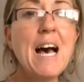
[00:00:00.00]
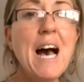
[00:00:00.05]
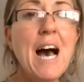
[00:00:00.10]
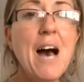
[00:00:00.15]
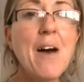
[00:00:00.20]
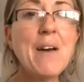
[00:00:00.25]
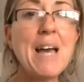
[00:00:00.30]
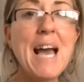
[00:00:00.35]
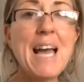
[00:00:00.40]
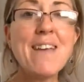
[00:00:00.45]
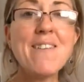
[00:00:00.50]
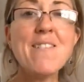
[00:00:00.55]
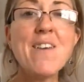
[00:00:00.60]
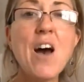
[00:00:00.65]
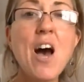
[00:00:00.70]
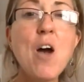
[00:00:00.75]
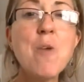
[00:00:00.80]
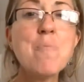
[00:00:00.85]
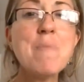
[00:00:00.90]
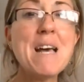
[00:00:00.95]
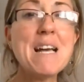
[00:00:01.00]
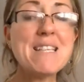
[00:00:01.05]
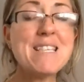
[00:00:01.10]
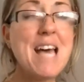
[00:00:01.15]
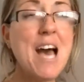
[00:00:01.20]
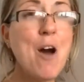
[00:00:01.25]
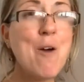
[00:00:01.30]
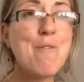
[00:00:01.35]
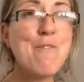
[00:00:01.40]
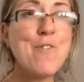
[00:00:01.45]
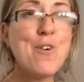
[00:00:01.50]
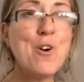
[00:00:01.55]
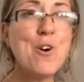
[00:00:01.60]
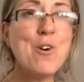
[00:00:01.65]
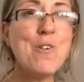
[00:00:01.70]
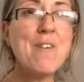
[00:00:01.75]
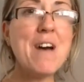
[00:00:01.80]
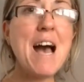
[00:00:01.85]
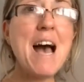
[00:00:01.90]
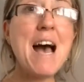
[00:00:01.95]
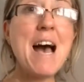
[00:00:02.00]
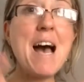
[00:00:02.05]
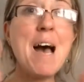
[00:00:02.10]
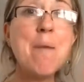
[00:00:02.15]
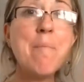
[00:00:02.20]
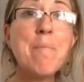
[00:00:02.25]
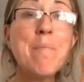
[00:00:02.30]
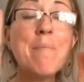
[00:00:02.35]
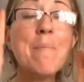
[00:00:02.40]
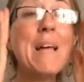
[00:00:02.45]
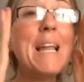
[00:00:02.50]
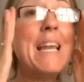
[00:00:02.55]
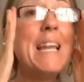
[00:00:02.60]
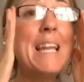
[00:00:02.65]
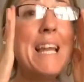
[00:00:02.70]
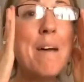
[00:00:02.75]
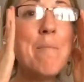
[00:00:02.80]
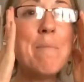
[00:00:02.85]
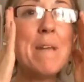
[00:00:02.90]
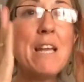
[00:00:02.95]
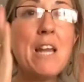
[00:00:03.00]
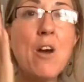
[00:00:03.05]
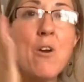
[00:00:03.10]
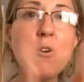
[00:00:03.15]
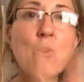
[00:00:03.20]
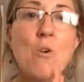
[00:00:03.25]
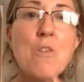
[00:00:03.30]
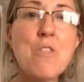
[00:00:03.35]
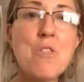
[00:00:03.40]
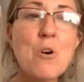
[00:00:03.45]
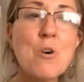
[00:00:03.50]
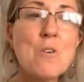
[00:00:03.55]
Okay, hope that's helpful. Let me know your thoughts